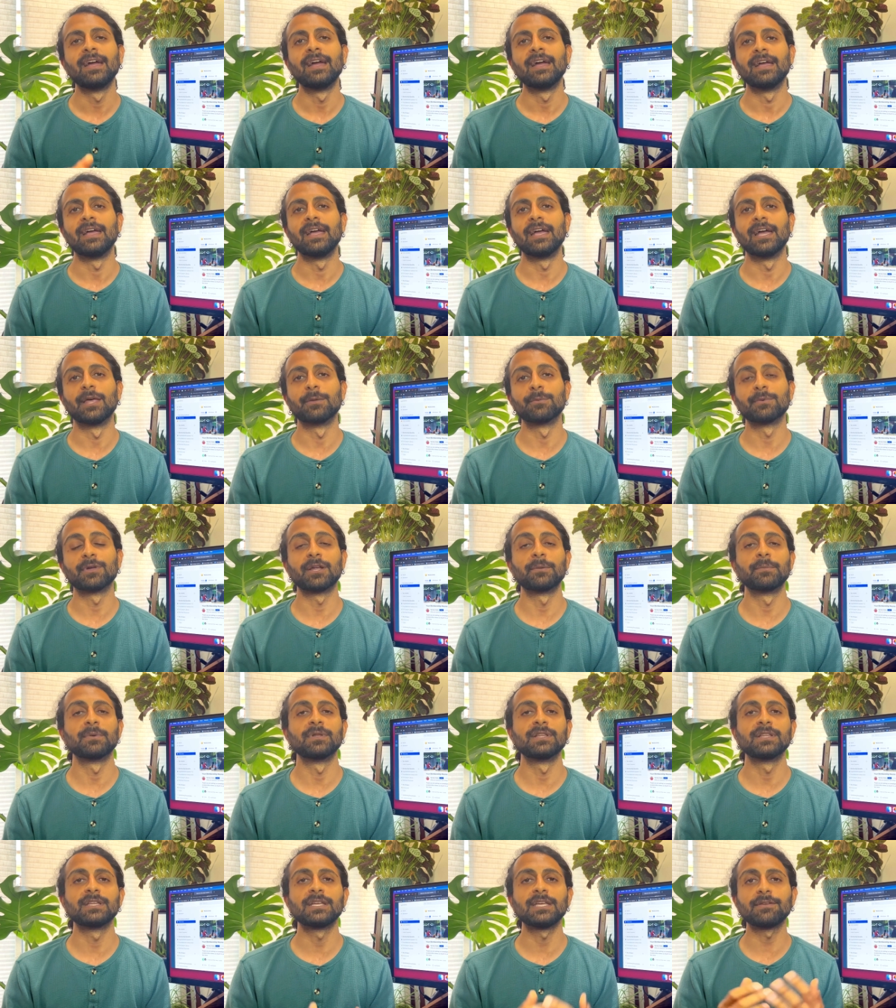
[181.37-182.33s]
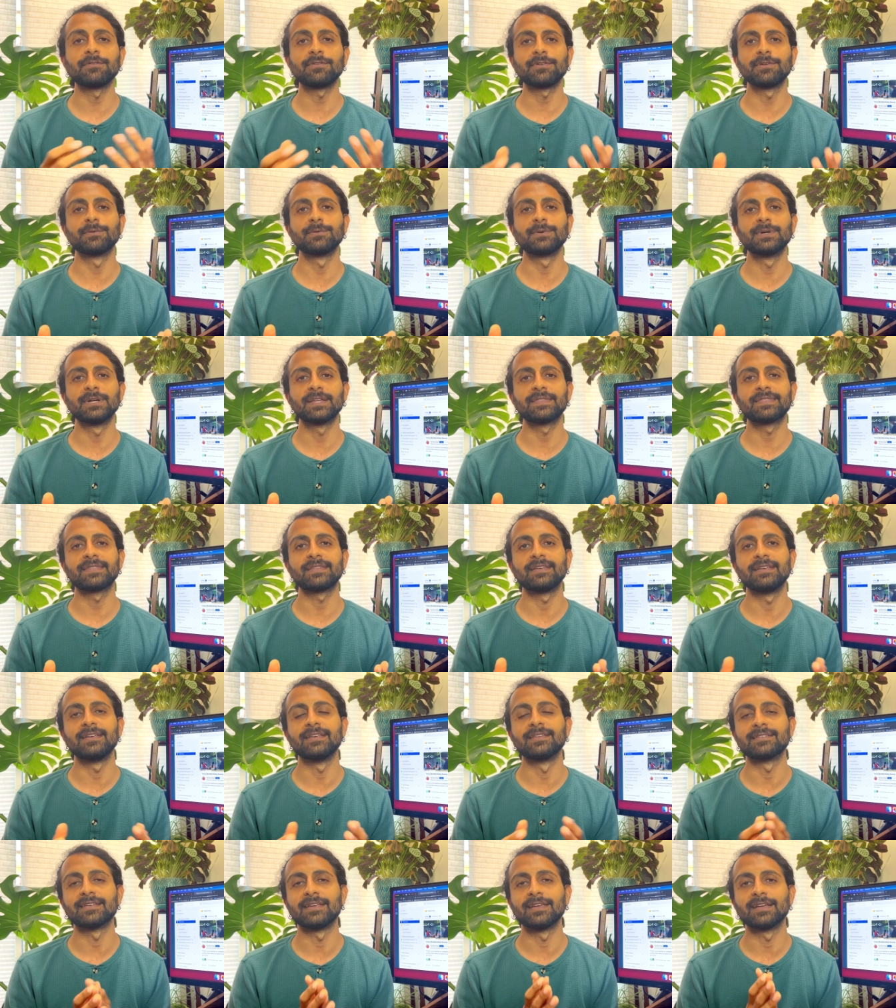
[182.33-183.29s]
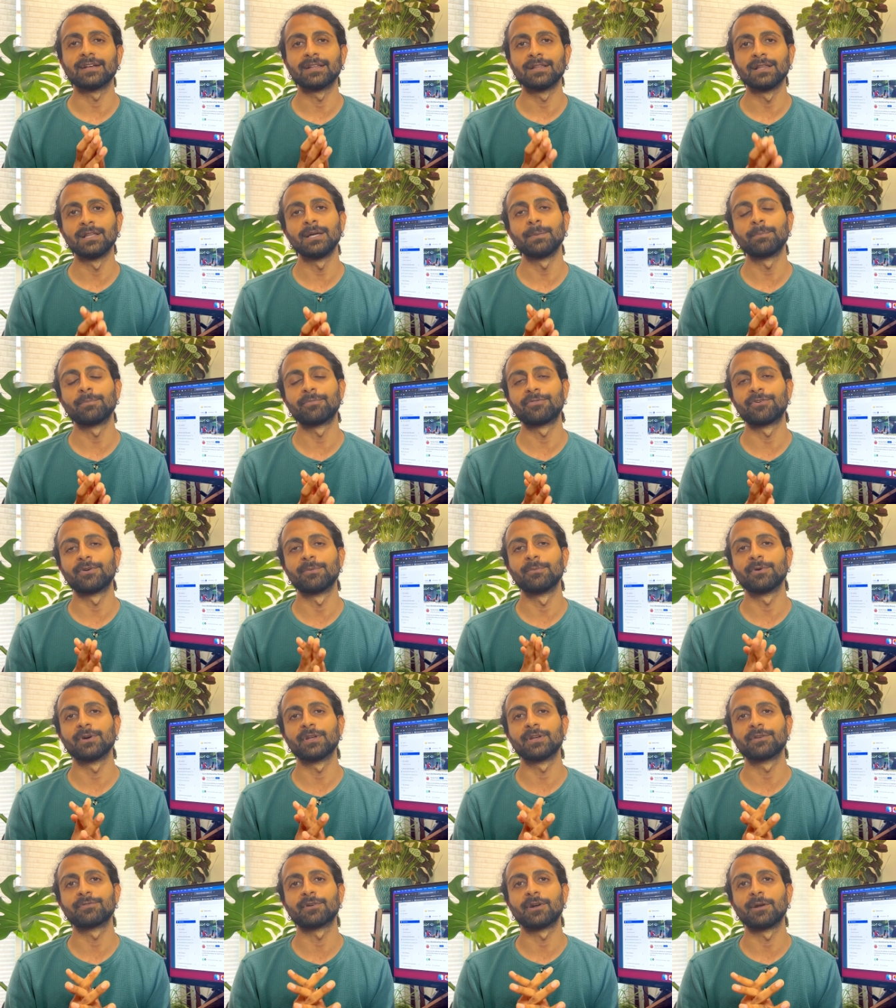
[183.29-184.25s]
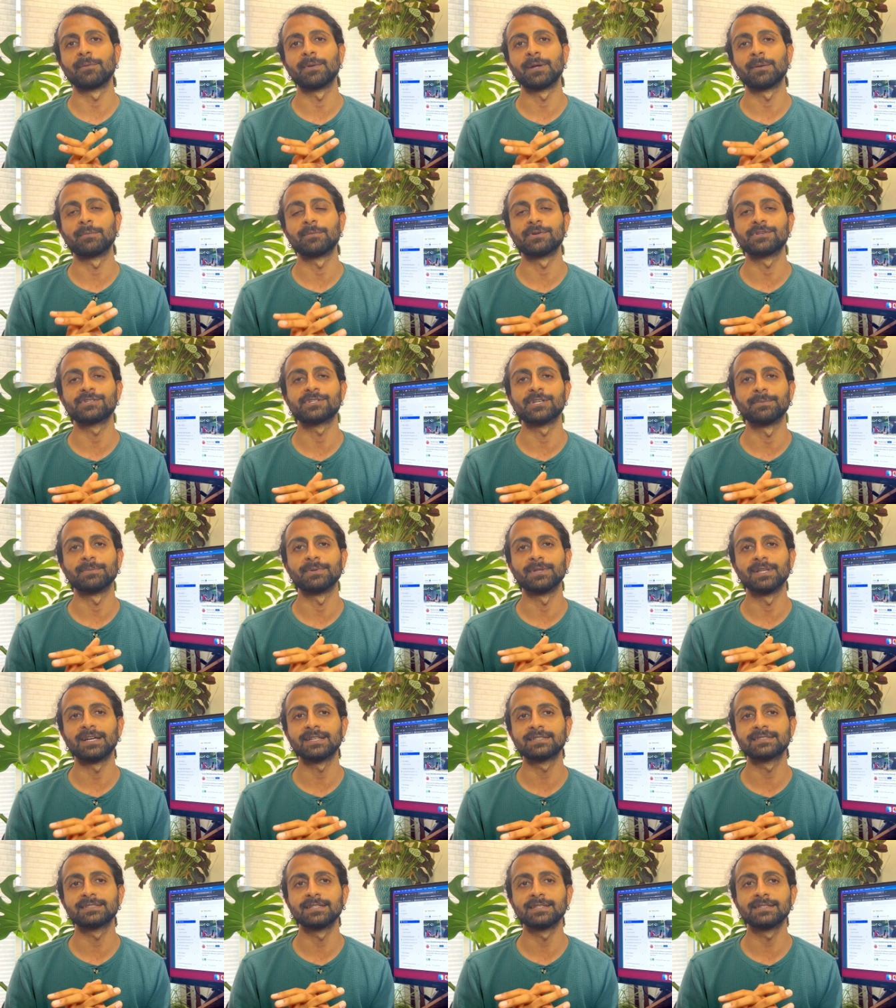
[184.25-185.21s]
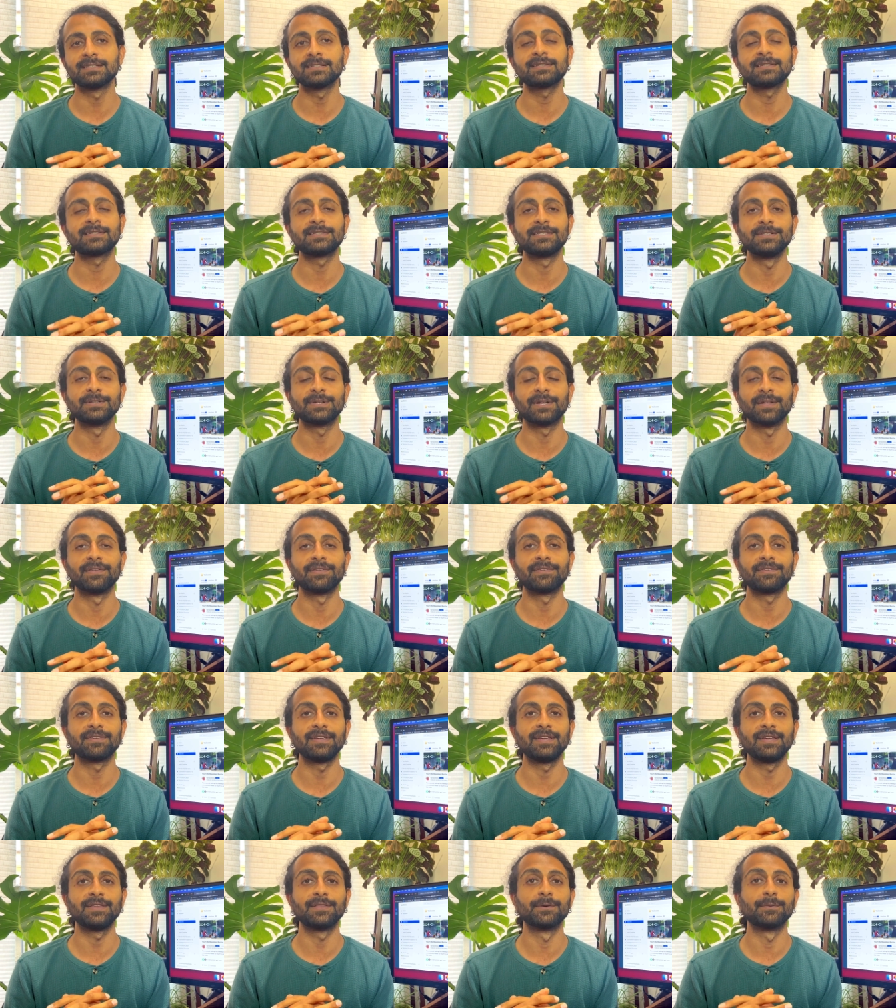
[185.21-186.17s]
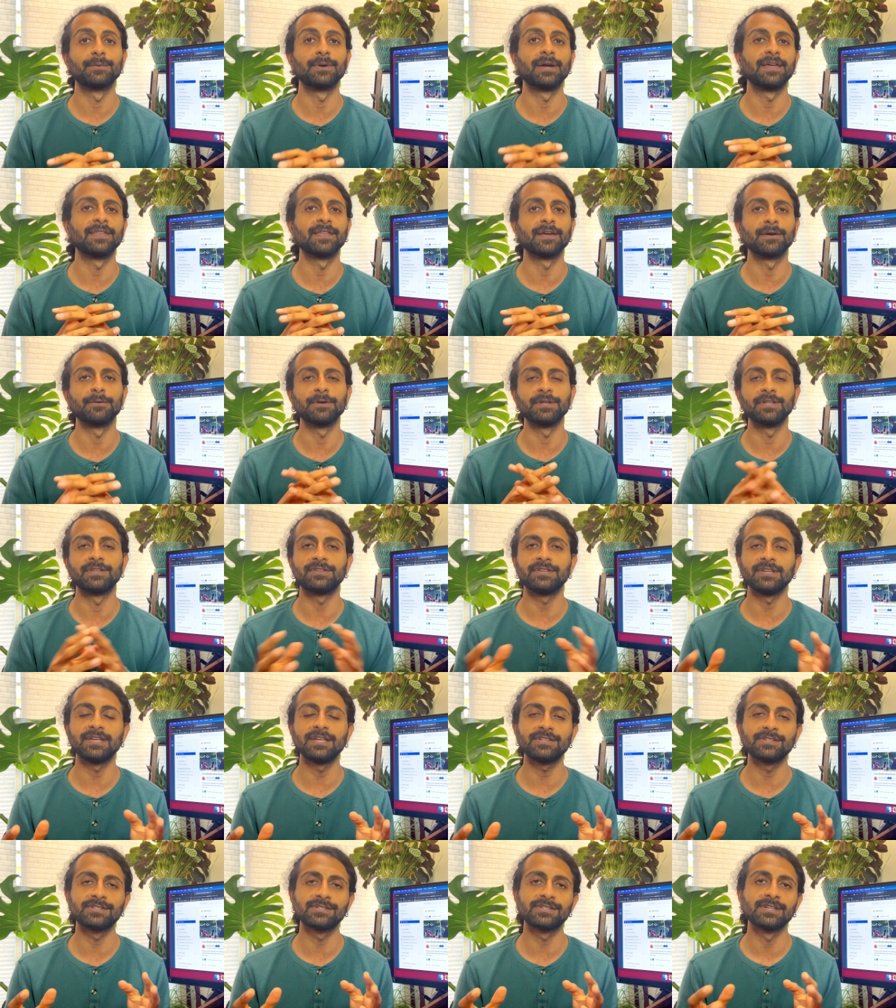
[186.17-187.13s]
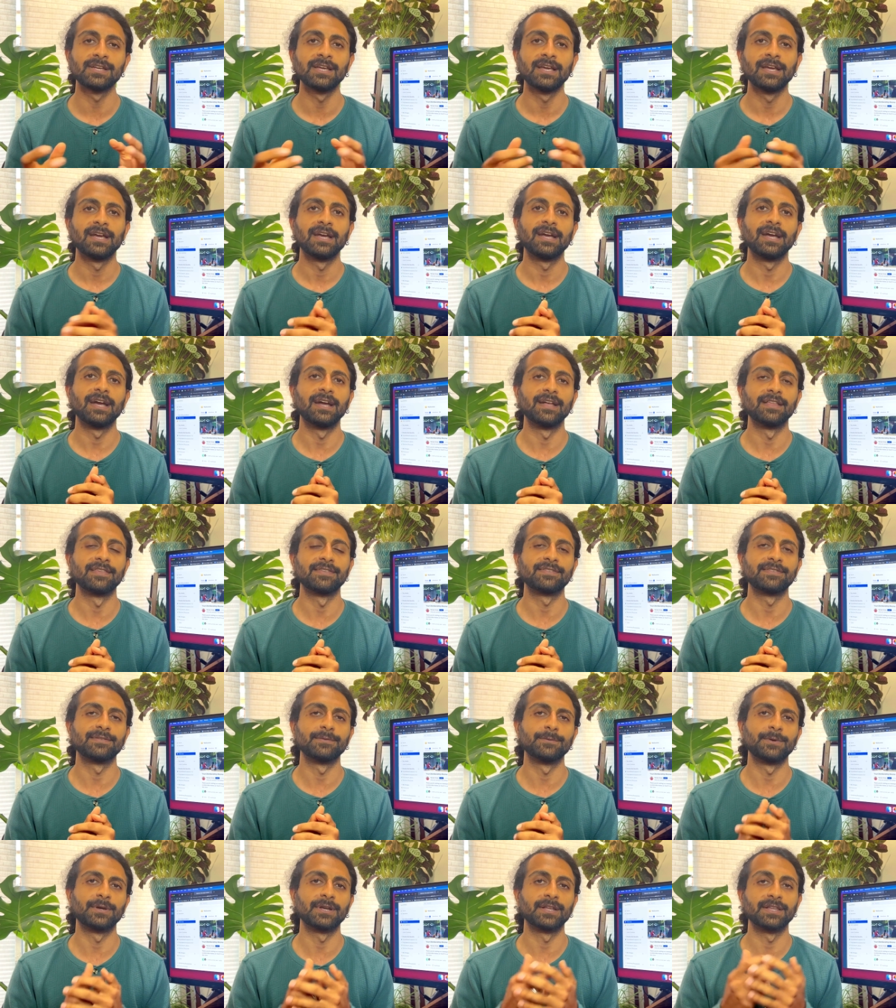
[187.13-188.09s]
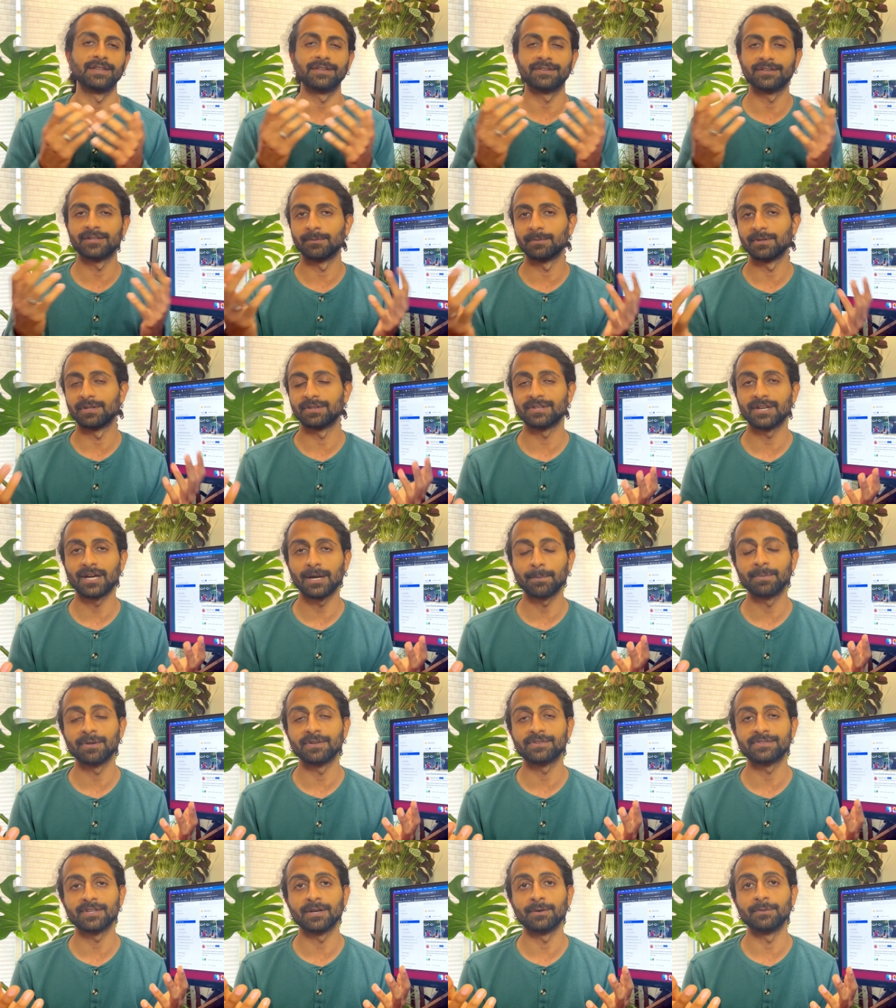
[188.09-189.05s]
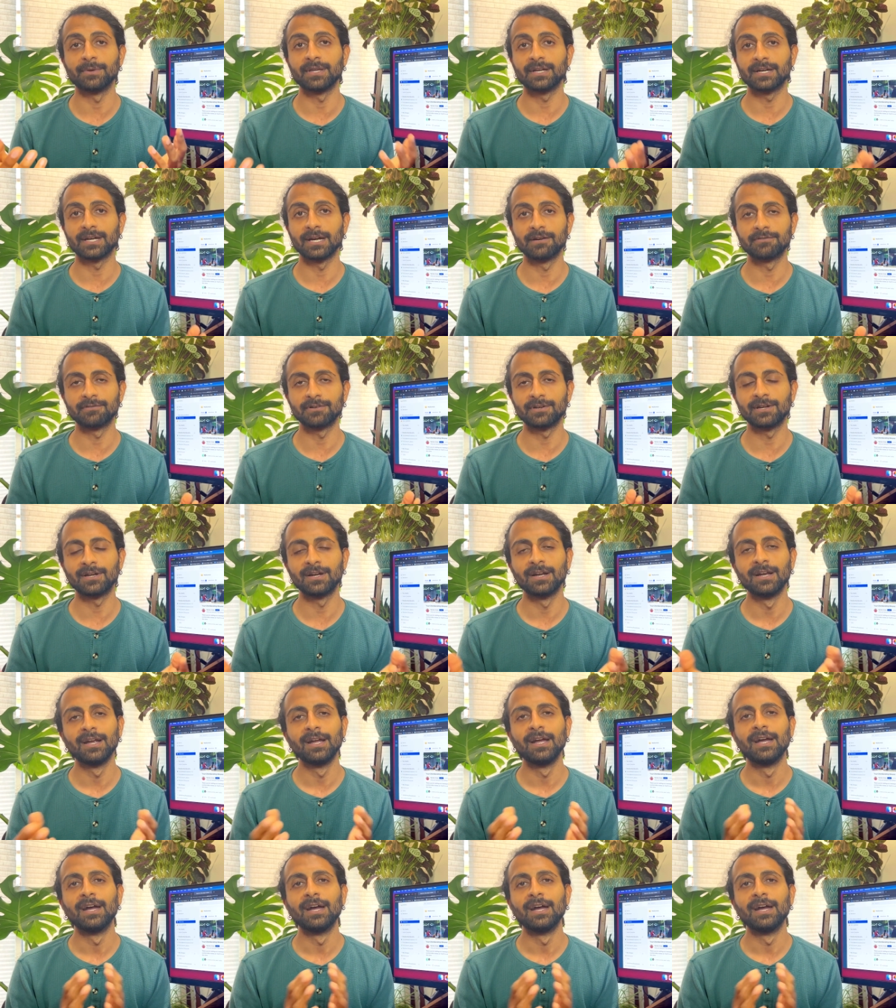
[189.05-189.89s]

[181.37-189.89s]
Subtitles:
And what I'm going to leave you with is a clip from one of our membership lessons, so you can see the way that we teach and some of the topics that we cover.